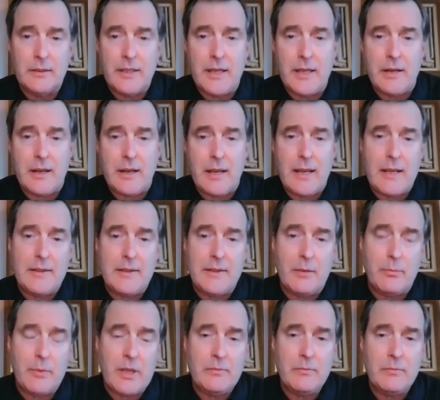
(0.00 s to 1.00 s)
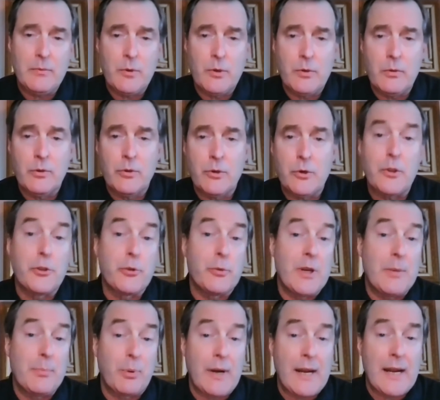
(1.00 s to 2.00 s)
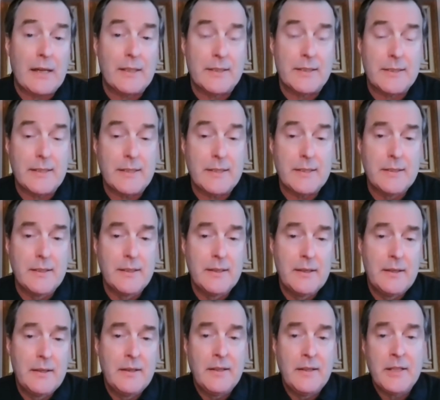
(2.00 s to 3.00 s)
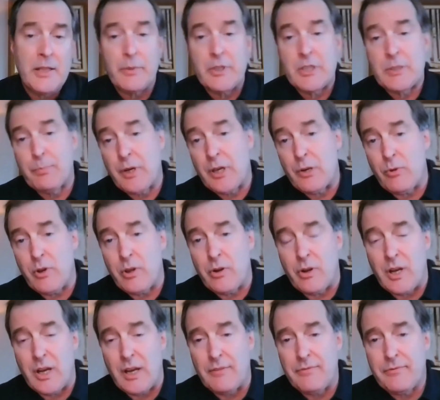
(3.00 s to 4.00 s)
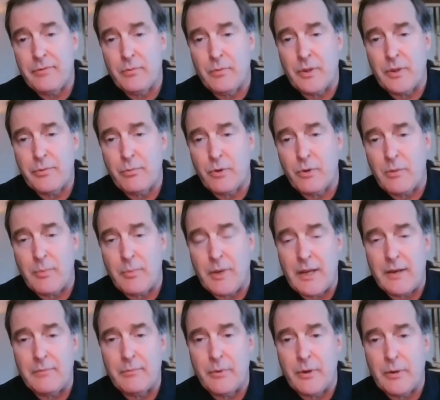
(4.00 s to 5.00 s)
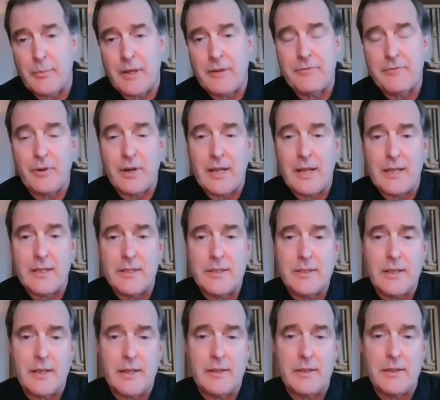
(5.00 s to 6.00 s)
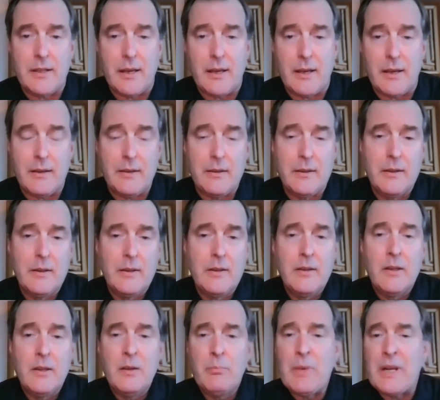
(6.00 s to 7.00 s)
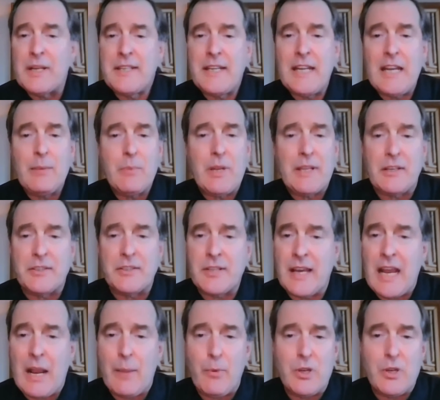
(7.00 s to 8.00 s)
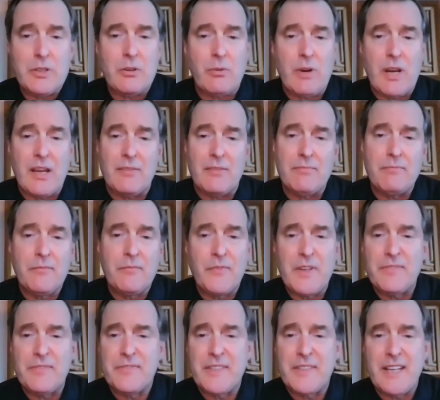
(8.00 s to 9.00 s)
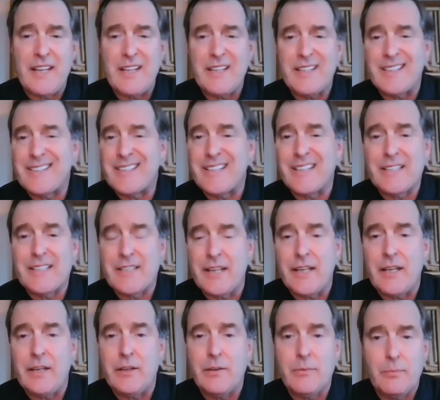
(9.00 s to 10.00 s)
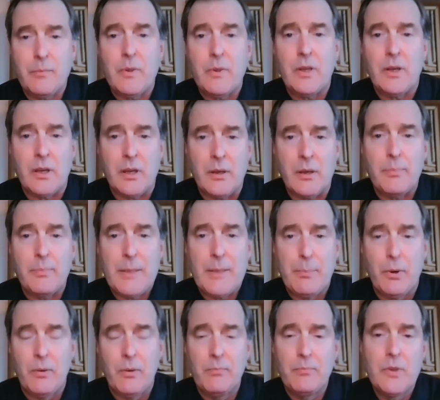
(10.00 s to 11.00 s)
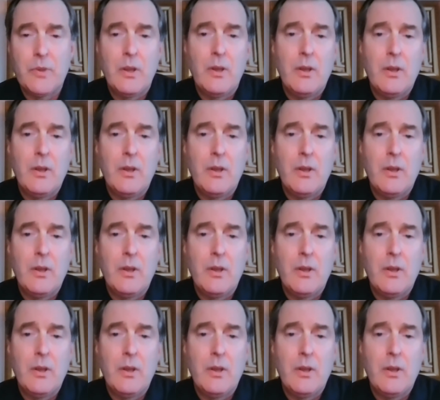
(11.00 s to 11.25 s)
Lee and I, and then we grew to three practices. Then we spun one off with one of my one of my friends, and uh, my team at the time was around fifteen to sixteen uh, people.